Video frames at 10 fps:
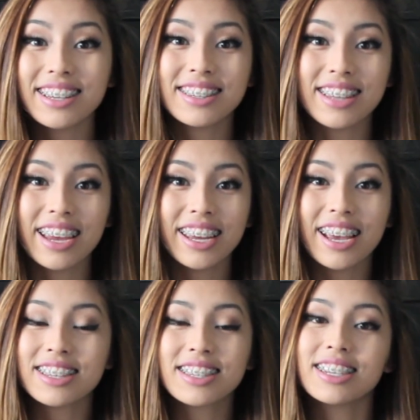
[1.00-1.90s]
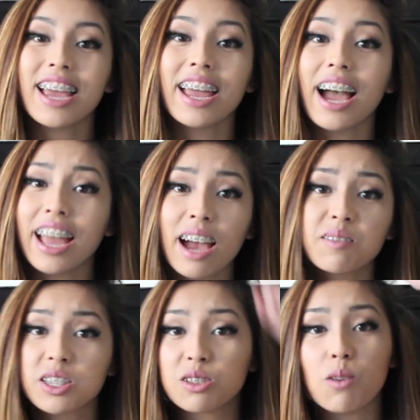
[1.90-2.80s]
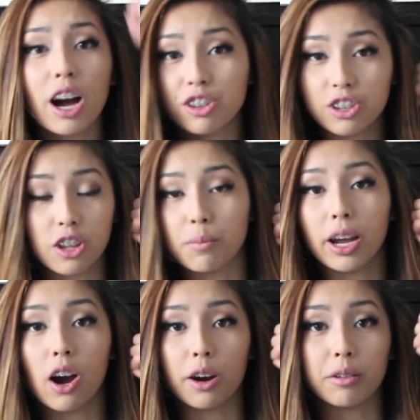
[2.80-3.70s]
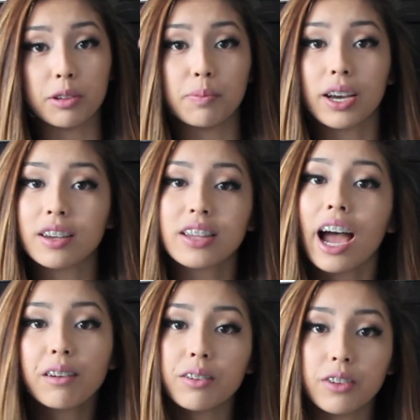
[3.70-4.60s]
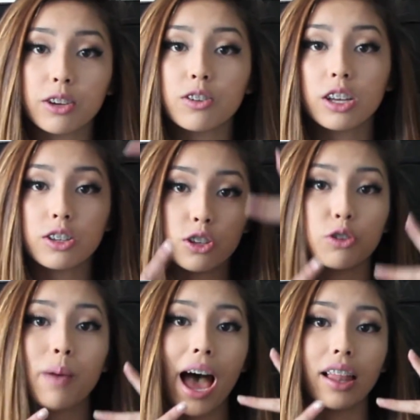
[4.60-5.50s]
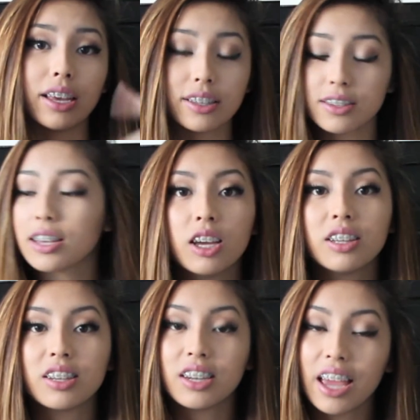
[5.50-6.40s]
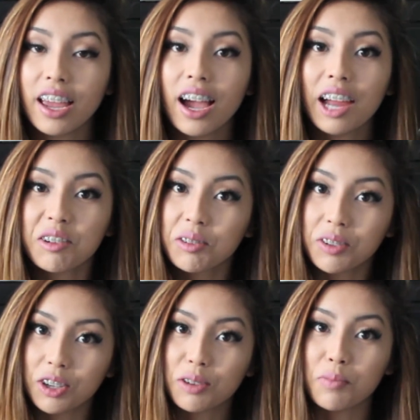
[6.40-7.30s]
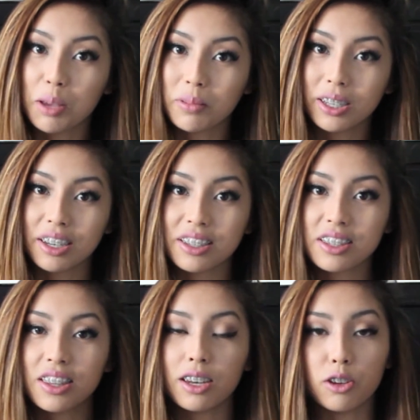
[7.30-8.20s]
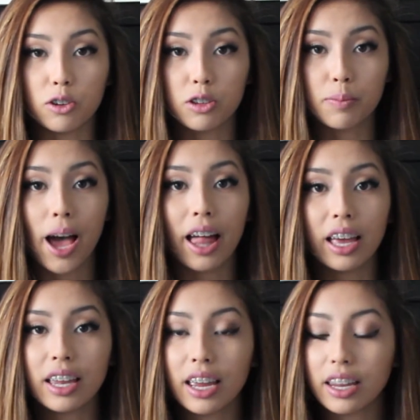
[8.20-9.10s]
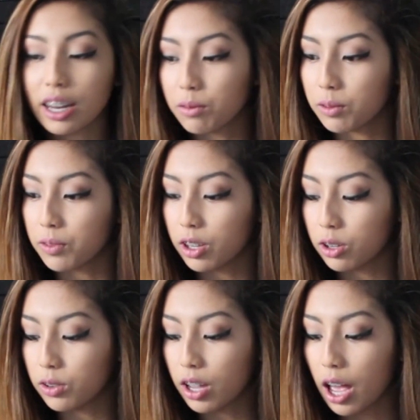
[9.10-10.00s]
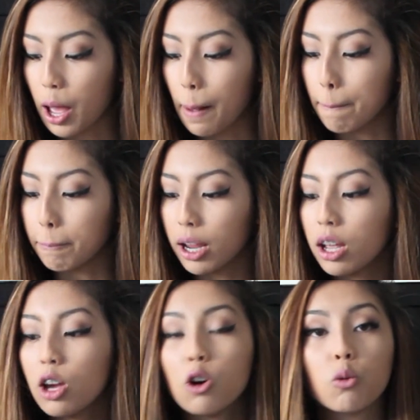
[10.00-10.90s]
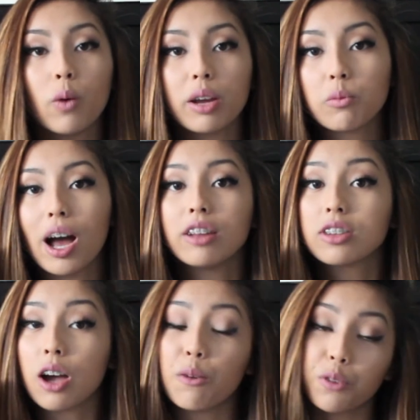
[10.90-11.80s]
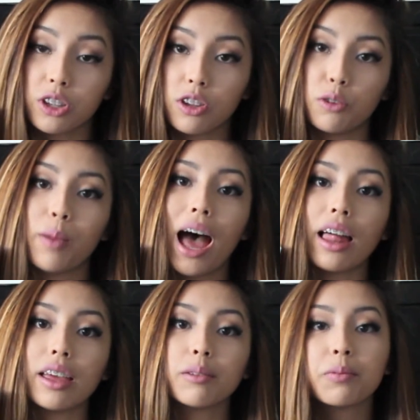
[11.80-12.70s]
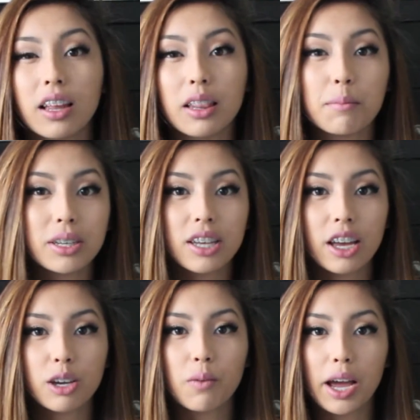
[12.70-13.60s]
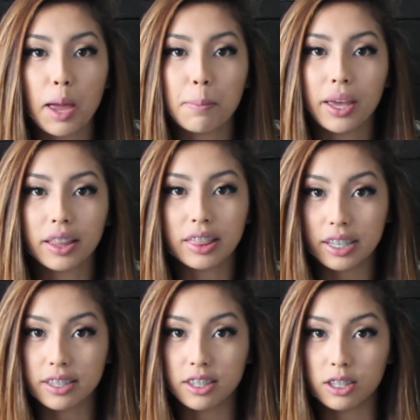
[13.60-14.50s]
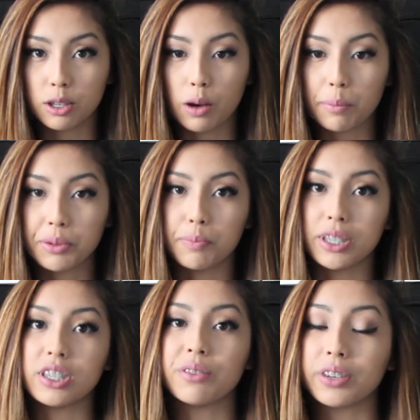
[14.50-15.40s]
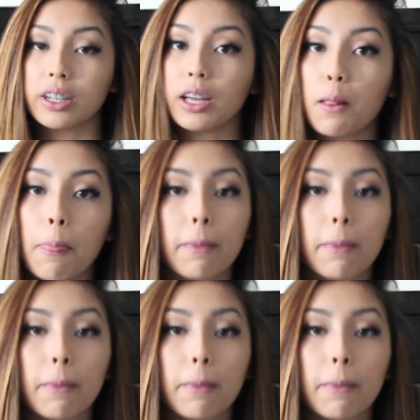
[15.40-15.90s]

it's Danny, and today I have swatches on my arms because I reviewed 2 palettes. Today I reviewed Maybelline's The Nudes palette, and I reviewed Wet n Wild's Comfort Zone palette. Let me tell you why I picked these 2 up specifically.